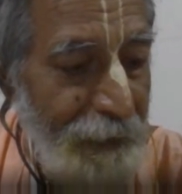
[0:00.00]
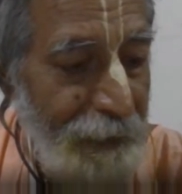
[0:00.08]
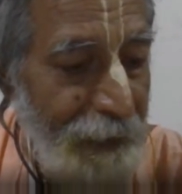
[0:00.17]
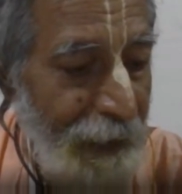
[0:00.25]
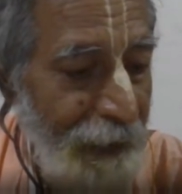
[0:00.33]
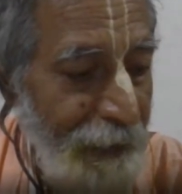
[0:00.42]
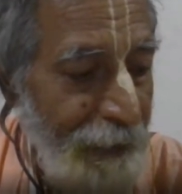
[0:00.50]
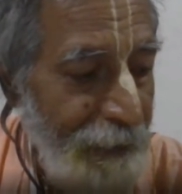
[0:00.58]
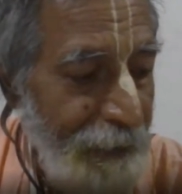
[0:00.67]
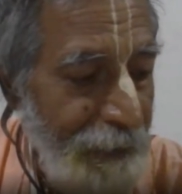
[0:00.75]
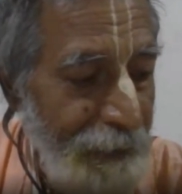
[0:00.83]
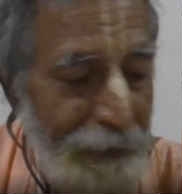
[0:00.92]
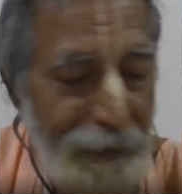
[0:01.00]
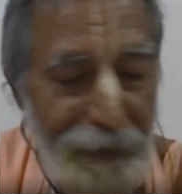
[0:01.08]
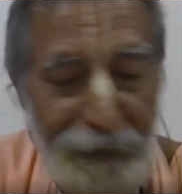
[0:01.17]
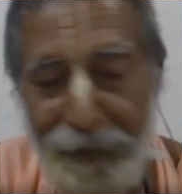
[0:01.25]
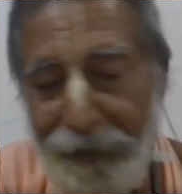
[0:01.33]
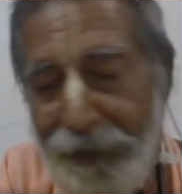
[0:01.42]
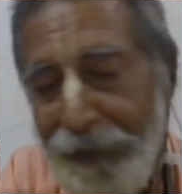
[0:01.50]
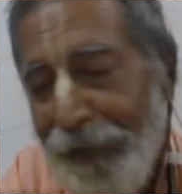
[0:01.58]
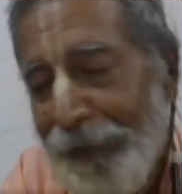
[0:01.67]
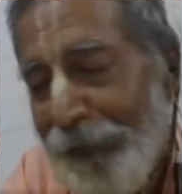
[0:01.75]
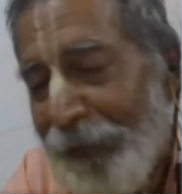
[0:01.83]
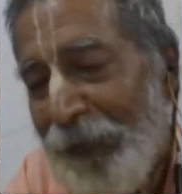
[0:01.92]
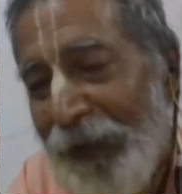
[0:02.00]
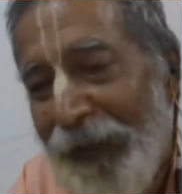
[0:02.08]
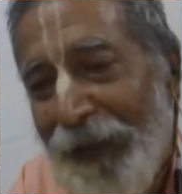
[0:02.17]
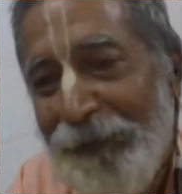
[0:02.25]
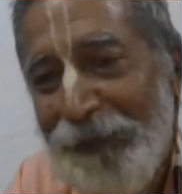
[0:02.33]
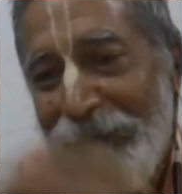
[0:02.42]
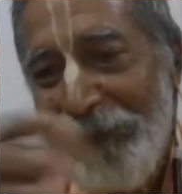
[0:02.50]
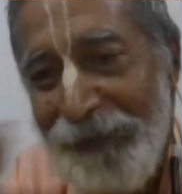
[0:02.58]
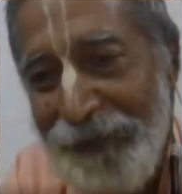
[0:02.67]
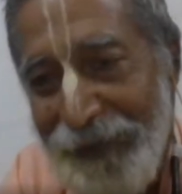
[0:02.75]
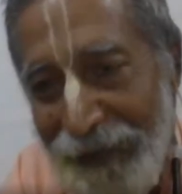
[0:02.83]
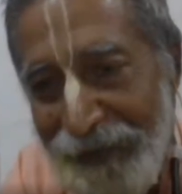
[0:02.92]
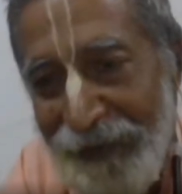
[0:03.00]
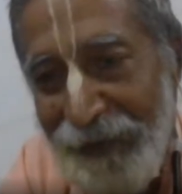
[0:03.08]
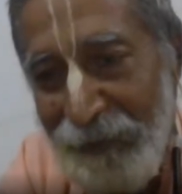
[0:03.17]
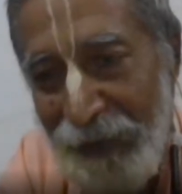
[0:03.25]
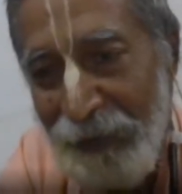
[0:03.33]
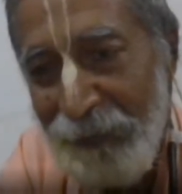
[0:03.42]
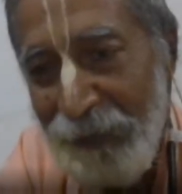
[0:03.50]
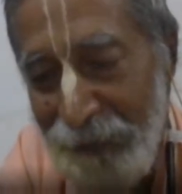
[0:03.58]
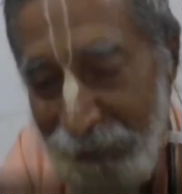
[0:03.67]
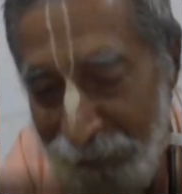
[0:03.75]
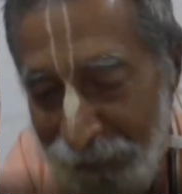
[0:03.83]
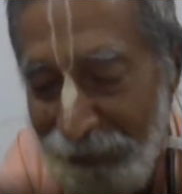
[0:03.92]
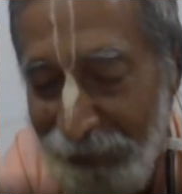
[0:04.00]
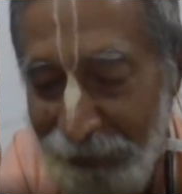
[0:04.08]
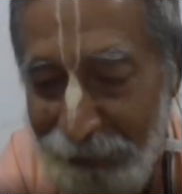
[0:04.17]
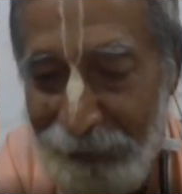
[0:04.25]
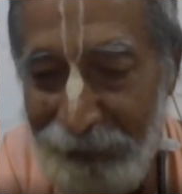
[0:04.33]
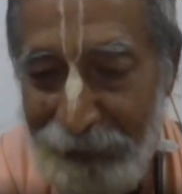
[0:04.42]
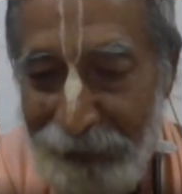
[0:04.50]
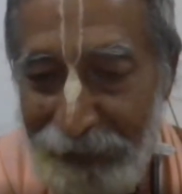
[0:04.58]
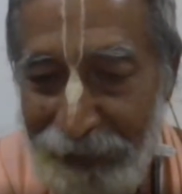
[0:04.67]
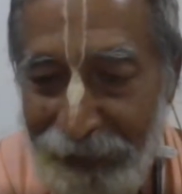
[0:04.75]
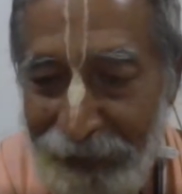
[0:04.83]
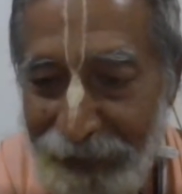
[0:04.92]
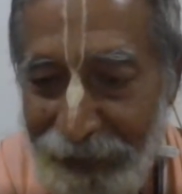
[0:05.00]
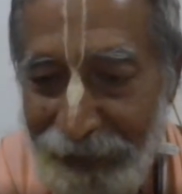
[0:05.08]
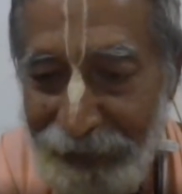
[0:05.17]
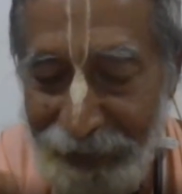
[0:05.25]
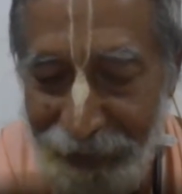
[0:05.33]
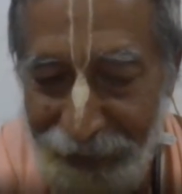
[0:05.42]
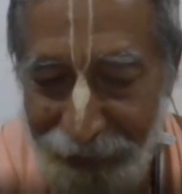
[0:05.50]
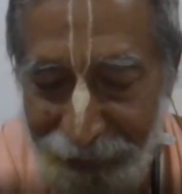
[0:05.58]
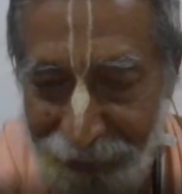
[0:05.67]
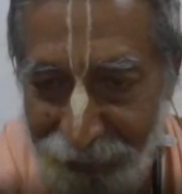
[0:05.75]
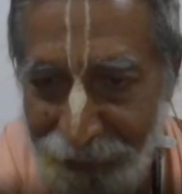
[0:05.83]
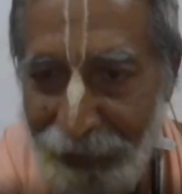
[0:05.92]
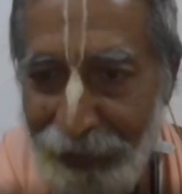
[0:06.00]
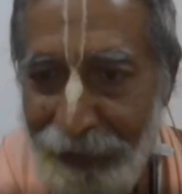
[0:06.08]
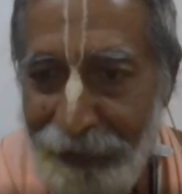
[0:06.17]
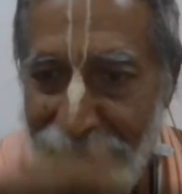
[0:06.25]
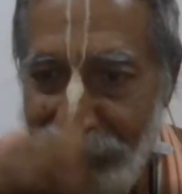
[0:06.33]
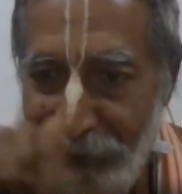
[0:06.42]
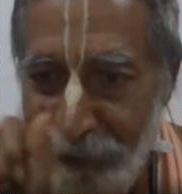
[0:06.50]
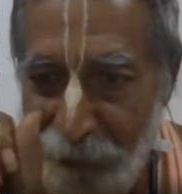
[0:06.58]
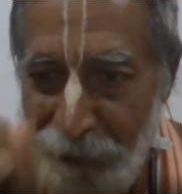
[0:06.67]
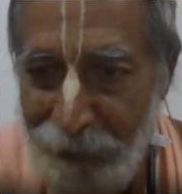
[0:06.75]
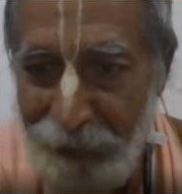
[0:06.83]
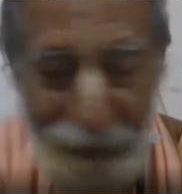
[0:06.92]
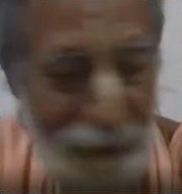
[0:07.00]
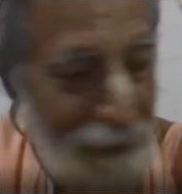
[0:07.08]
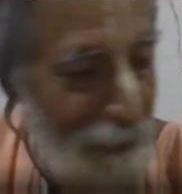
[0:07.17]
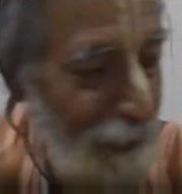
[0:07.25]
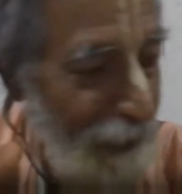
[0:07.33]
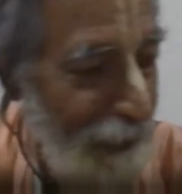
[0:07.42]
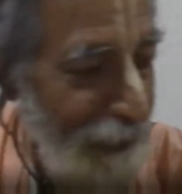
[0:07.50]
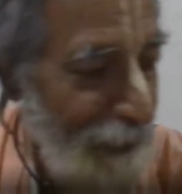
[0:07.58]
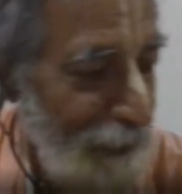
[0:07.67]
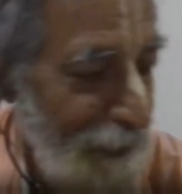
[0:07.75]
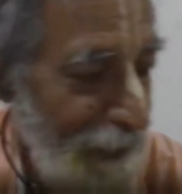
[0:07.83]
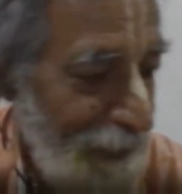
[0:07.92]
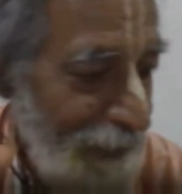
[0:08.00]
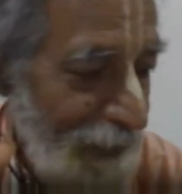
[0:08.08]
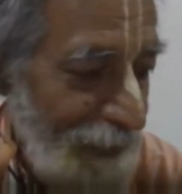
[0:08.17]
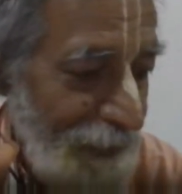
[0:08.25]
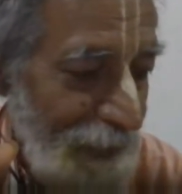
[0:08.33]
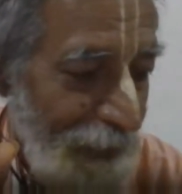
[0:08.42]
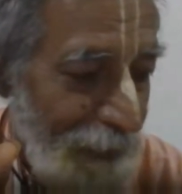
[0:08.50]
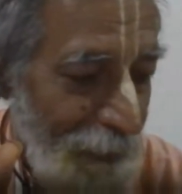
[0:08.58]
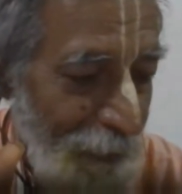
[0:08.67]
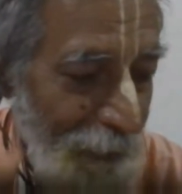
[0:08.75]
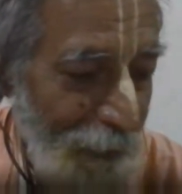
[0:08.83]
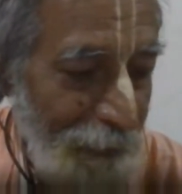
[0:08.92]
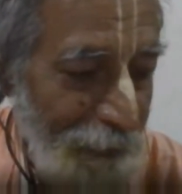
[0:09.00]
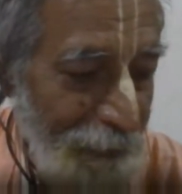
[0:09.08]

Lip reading: Then I am Chaitanya Mahaprabhu himself taking sand and putting on the body of Haridas Thakur.